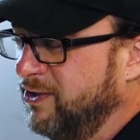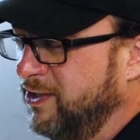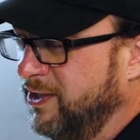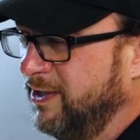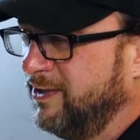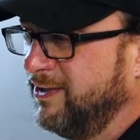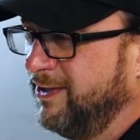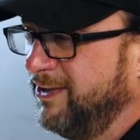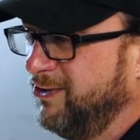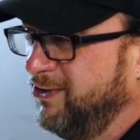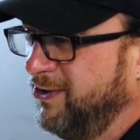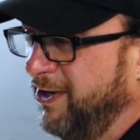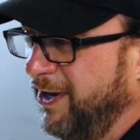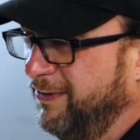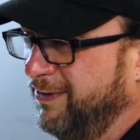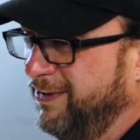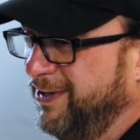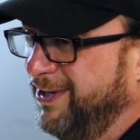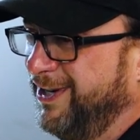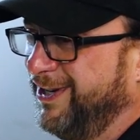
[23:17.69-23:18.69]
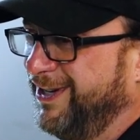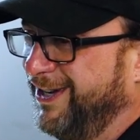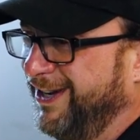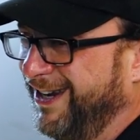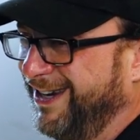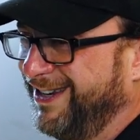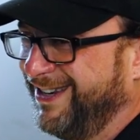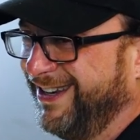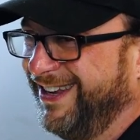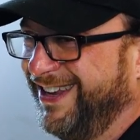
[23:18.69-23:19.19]
Jesus, Jeff.
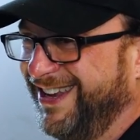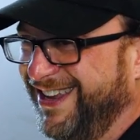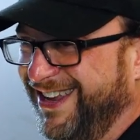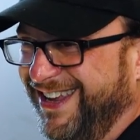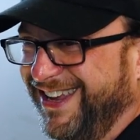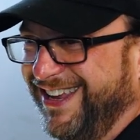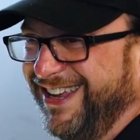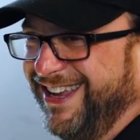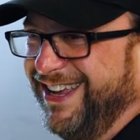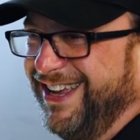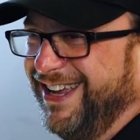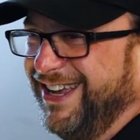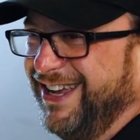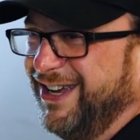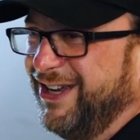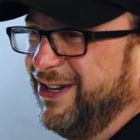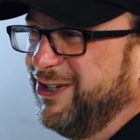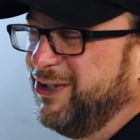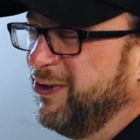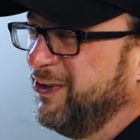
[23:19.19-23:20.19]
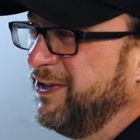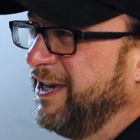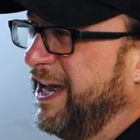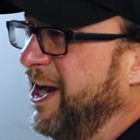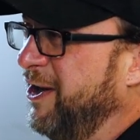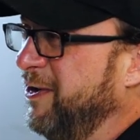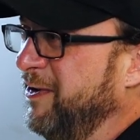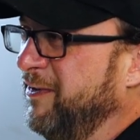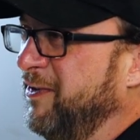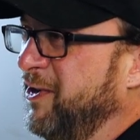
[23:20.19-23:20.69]
She goes,
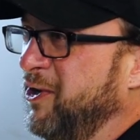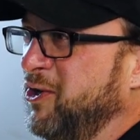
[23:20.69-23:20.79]
I don't even know.